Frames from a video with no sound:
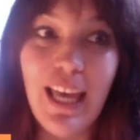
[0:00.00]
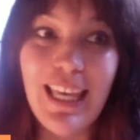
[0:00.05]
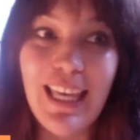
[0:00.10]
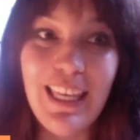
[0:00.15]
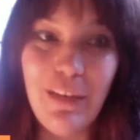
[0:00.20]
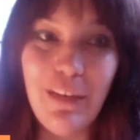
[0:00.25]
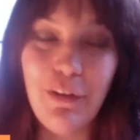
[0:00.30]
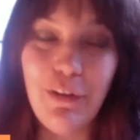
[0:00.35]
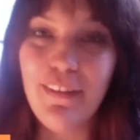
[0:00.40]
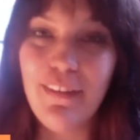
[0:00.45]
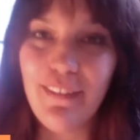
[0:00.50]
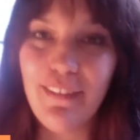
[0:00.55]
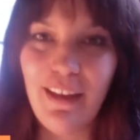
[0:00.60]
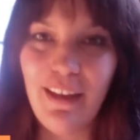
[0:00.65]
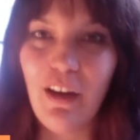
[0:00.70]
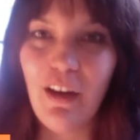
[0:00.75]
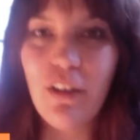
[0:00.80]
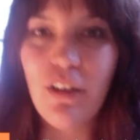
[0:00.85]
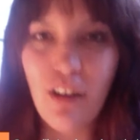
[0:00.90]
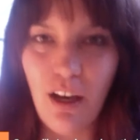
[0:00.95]
even they
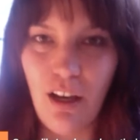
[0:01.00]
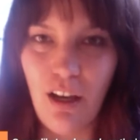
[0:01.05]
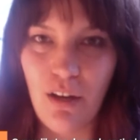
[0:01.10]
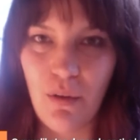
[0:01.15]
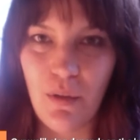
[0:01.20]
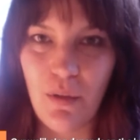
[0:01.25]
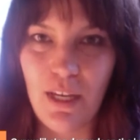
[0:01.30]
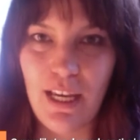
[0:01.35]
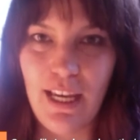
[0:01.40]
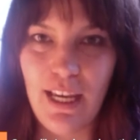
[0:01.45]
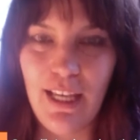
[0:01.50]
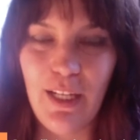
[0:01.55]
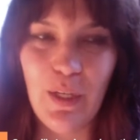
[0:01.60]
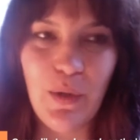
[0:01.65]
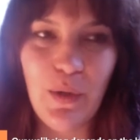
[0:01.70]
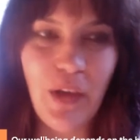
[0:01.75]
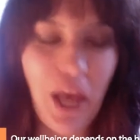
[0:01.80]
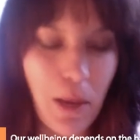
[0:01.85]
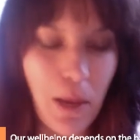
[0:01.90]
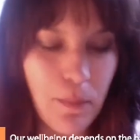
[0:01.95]
are not okay
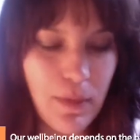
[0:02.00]
look how,